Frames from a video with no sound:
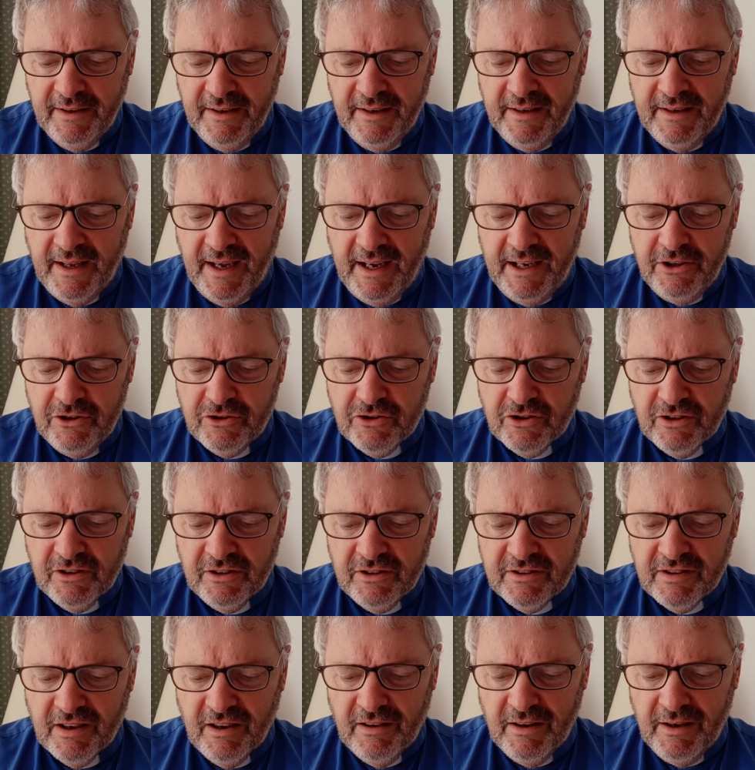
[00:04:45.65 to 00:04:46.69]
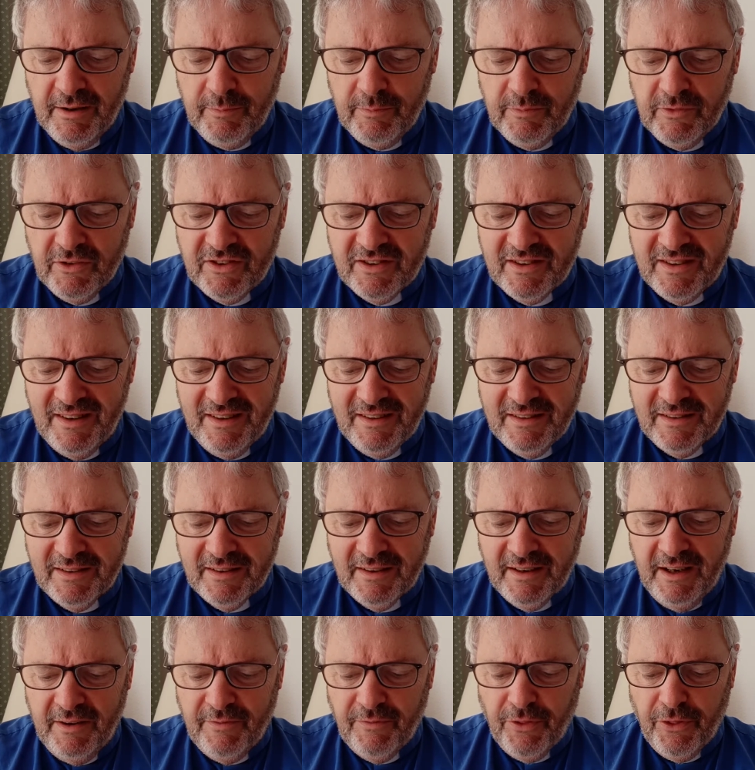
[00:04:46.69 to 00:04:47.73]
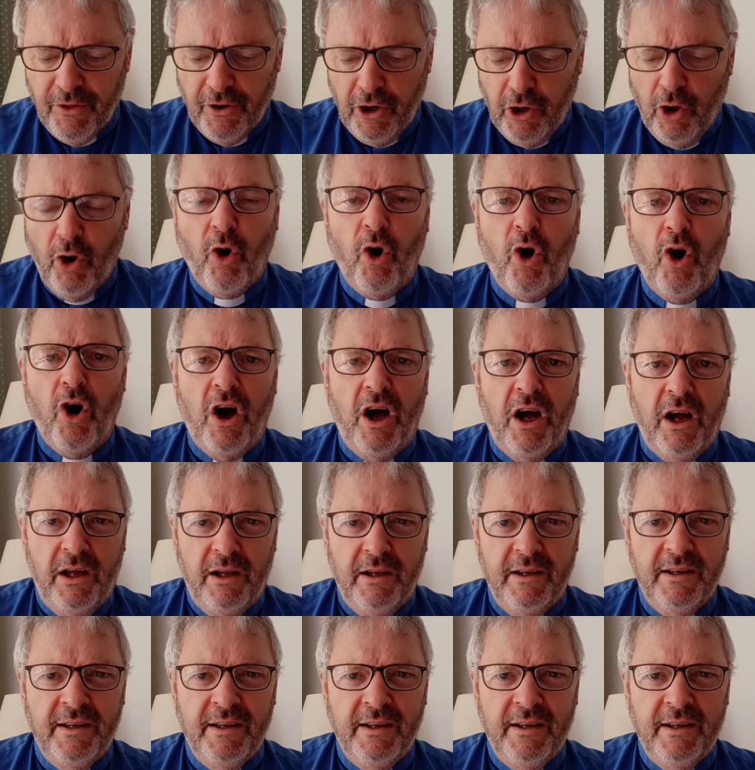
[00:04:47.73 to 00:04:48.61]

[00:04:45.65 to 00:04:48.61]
in ancient times didst give the law.